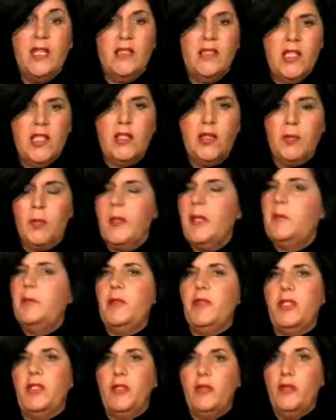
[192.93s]
These are
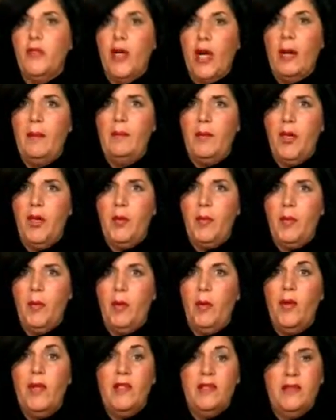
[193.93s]
people that are not mobile. And one
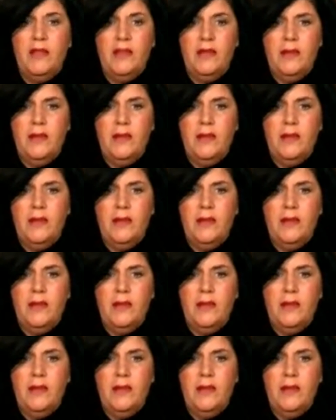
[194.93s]
thing,